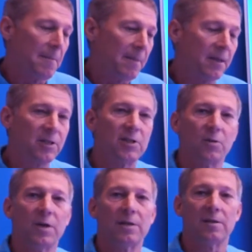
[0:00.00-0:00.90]
This is
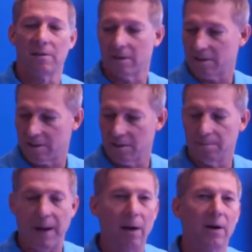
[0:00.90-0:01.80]
the reason that
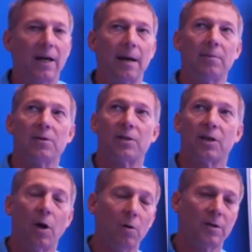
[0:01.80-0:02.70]
the power cables
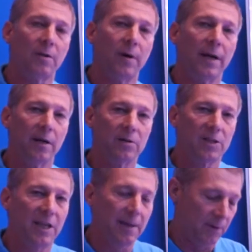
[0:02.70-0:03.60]
that go to the radios
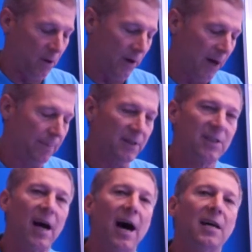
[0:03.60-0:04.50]
keep going up in
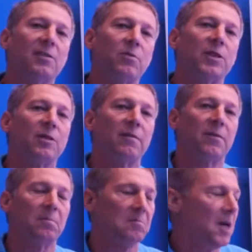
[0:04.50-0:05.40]
size, originally
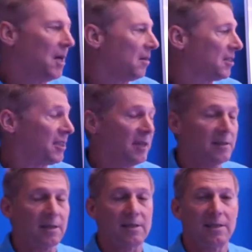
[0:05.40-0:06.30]
from, let's say,
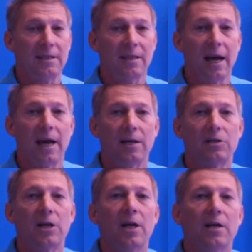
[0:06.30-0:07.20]
16
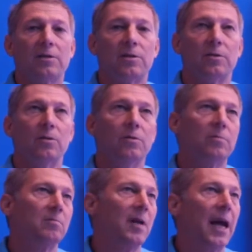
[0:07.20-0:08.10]
gauge to
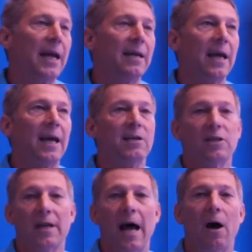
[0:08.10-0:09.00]
8
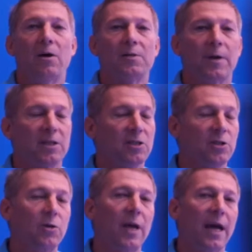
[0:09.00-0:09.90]
gauge, and now as much as
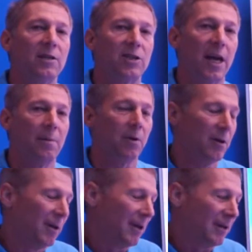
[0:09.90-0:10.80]
2 gauge cable.
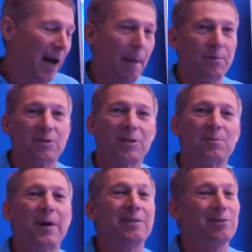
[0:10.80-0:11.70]
Copper's
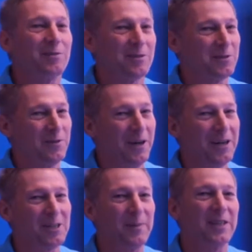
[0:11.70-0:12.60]
expensive. It's
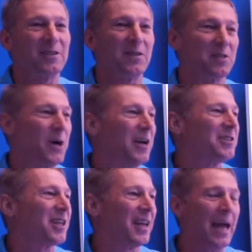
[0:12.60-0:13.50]
very expensive, as well
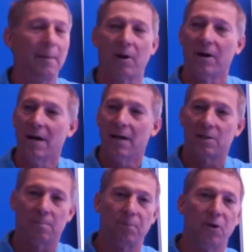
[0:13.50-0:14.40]
as the labor
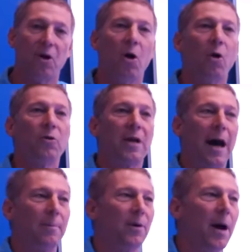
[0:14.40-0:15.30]
to pull old
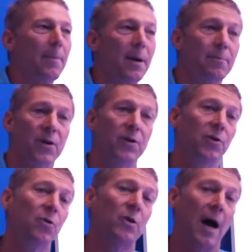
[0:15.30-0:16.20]
copper up and put
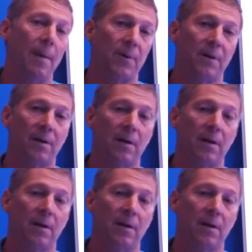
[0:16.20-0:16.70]
new copper,